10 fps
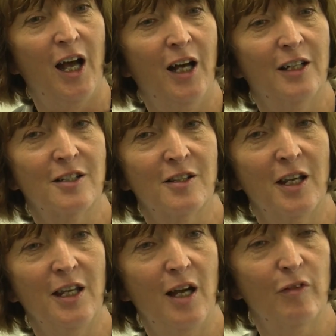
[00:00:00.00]
and
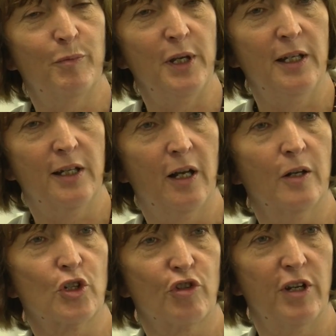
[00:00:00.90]
they have been
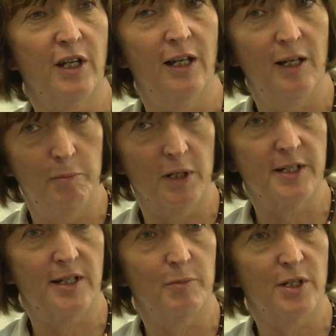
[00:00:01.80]
culturing limbal
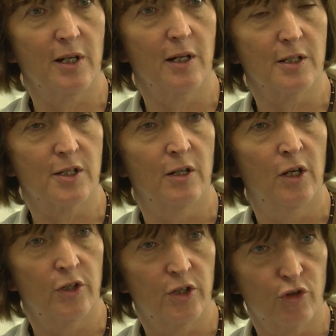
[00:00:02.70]
stem cells
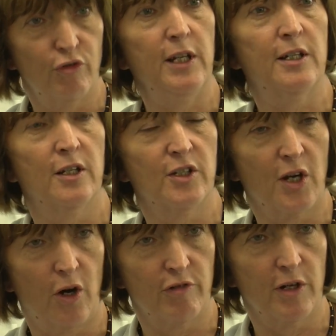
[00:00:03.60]
to treat
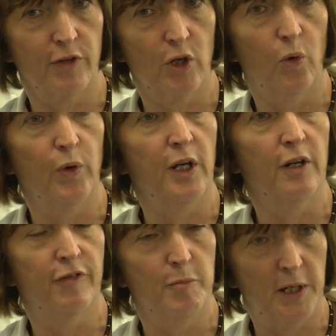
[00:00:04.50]
scarring of the
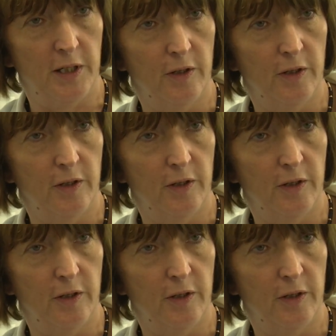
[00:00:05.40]
cornea for many